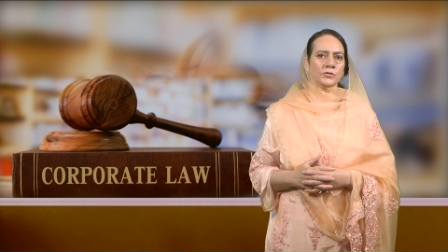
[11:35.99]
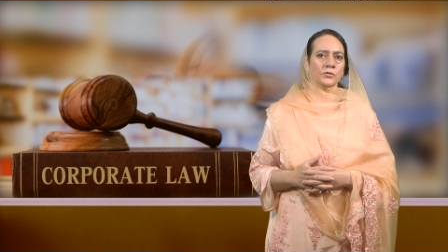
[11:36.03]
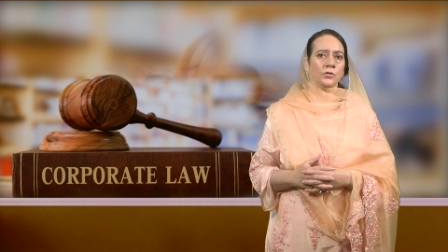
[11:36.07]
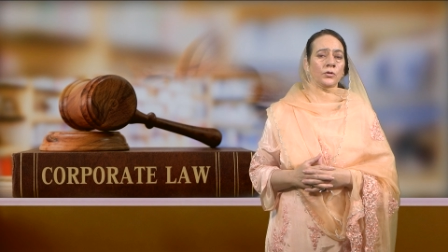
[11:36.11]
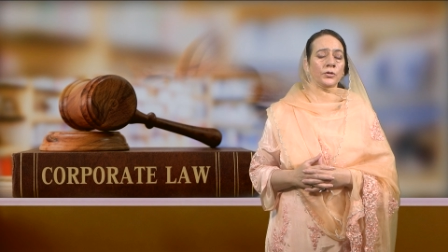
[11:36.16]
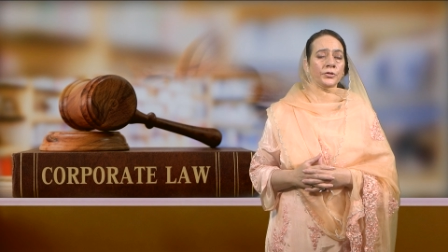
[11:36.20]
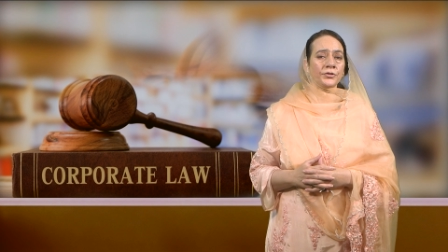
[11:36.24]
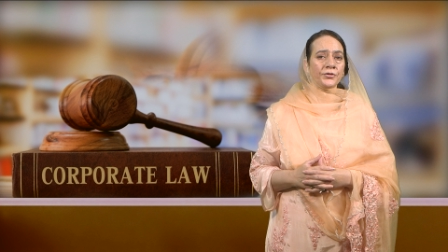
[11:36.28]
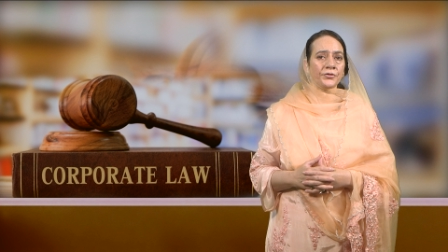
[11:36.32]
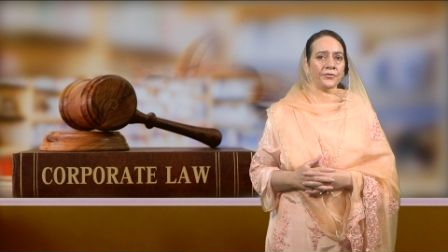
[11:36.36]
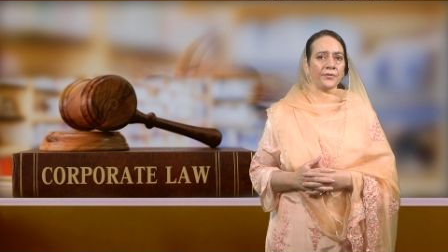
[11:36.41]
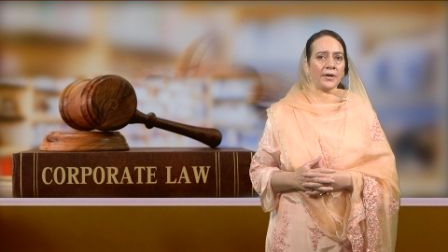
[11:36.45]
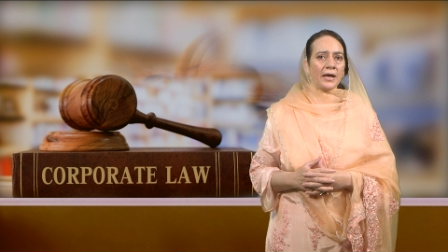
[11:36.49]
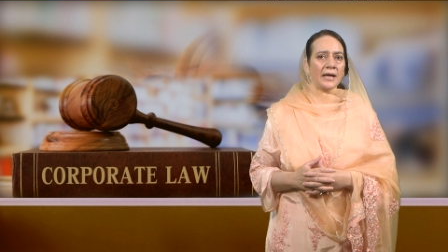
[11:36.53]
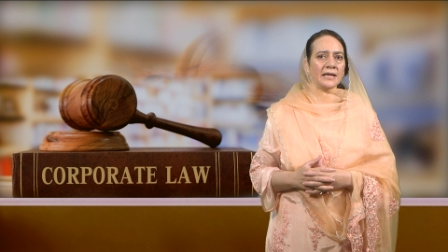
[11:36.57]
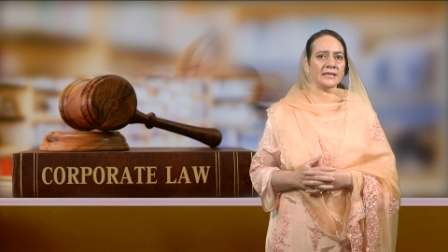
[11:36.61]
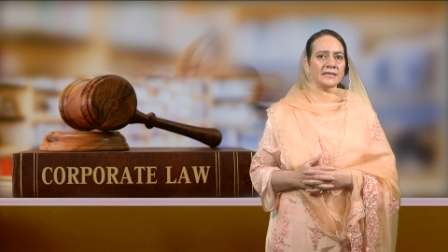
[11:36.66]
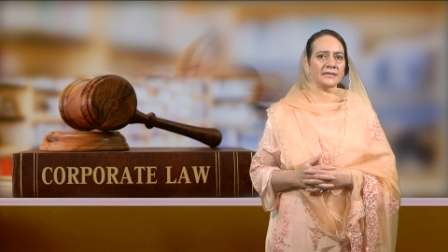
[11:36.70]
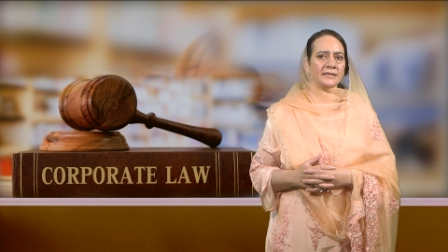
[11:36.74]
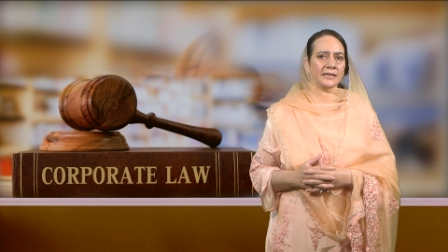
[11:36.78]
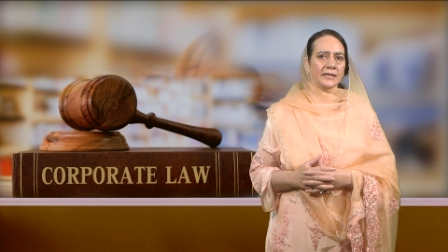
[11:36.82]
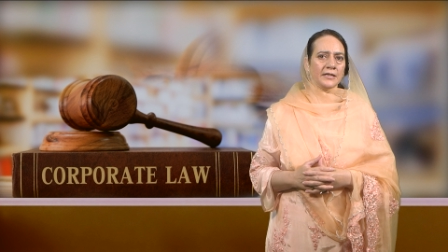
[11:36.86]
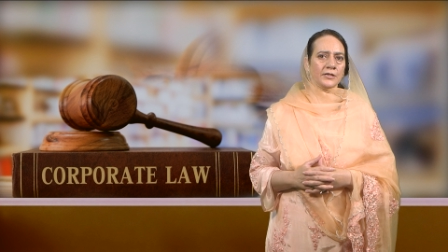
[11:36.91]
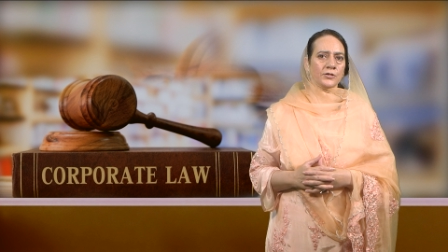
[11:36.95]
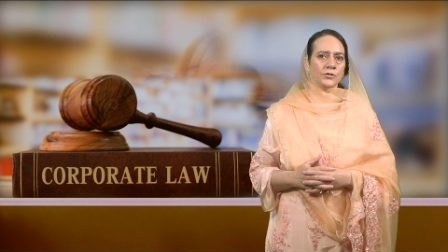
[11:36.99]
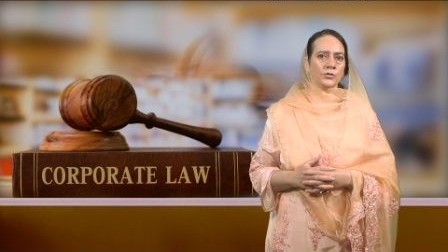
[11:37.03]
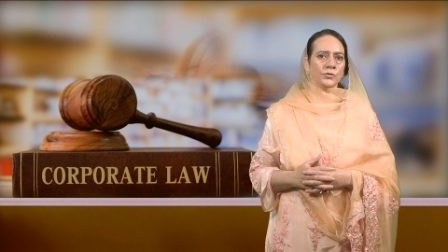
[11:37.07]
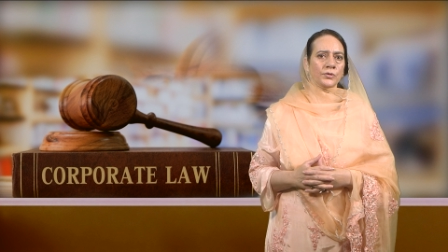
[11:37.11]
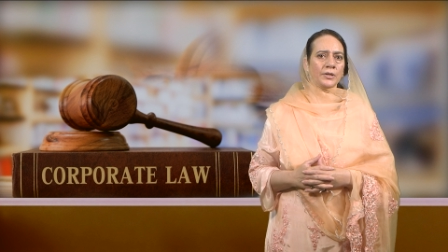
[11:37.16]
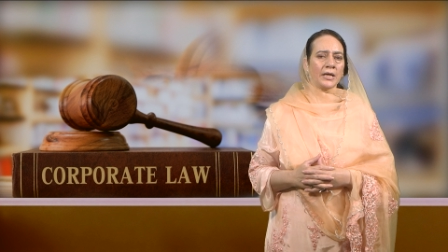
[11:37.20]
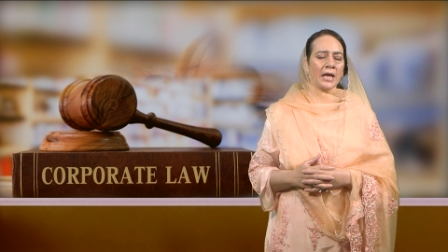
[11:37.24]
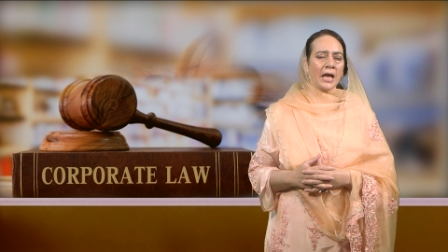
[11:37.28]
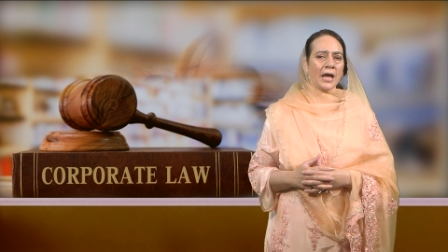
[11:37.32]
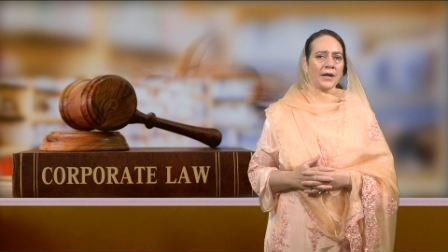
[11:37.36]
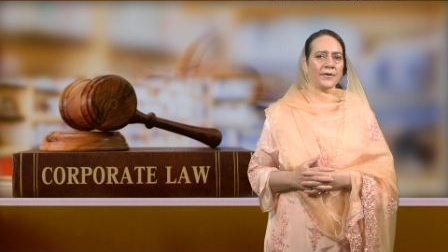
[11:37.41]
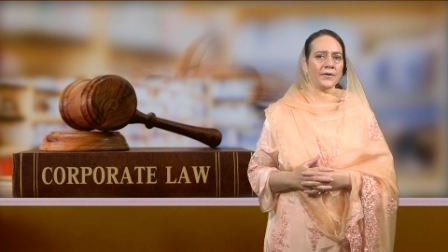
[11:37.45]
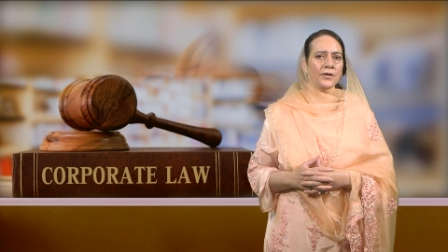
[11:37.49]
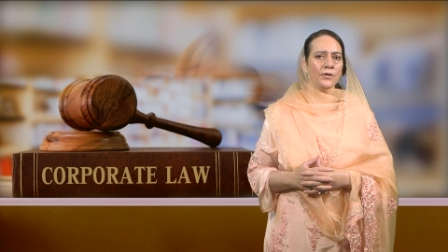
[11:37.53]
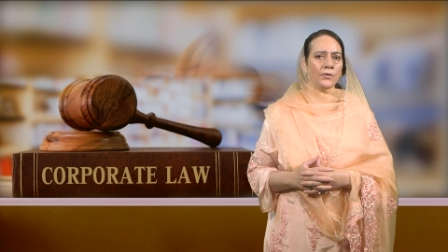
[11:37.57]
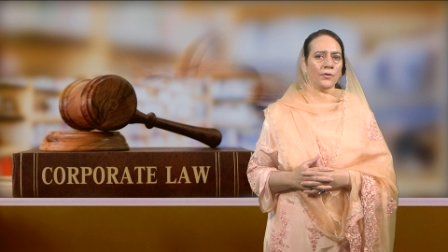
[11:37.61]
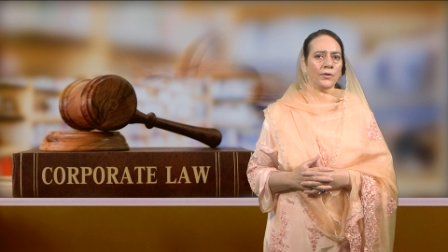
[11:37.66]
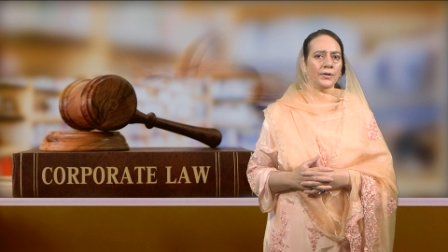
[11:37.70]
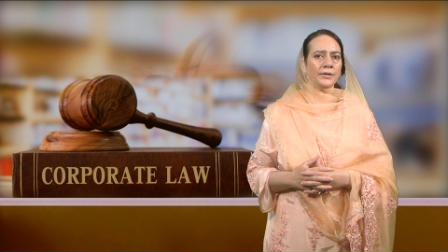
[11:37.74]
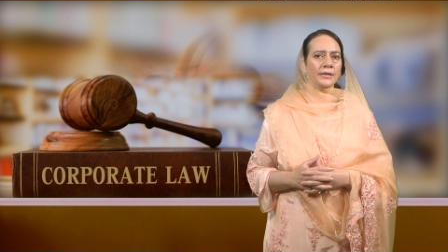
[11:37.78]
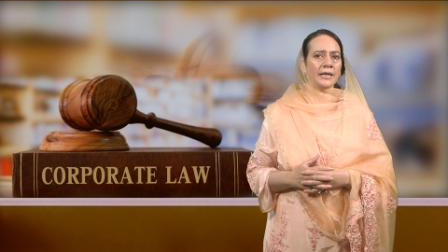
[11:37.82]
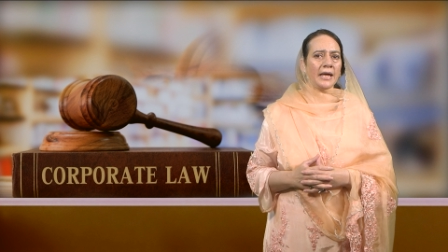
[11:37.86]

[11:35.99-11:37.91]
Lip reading: authorized it to carry on